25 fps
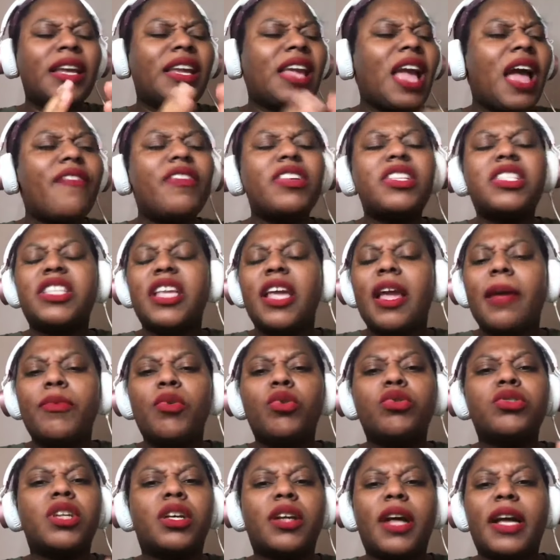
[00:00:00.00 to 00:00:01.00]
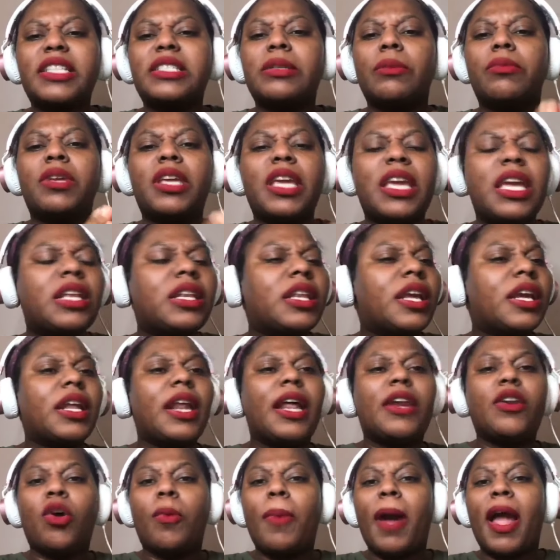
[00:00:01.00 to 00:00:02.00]
Kevin Samuels looks like some geek nigga
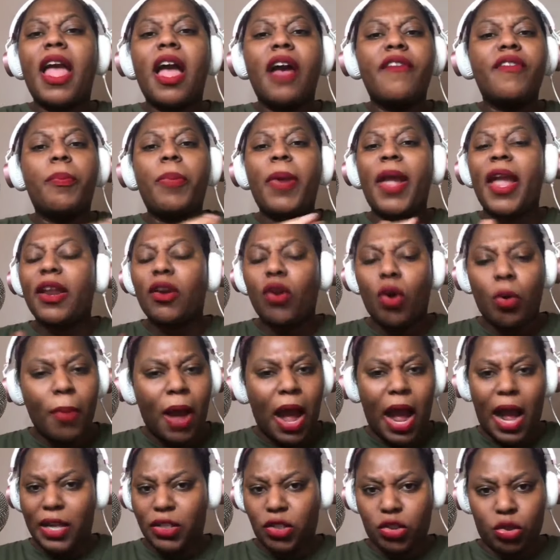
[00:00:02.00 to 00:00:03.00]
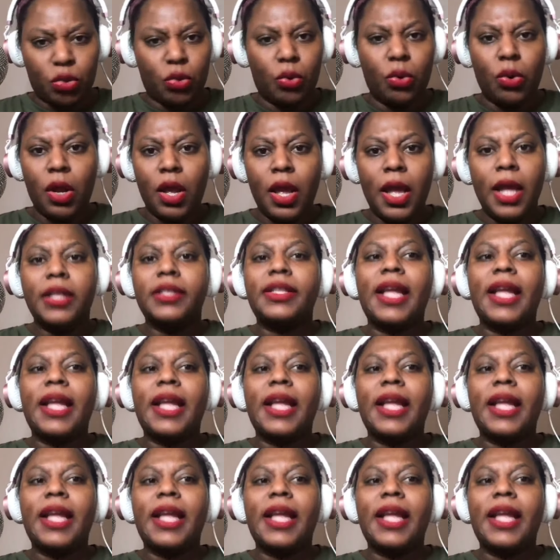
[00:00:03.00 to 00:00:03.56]
that nobody ever paid no mind to,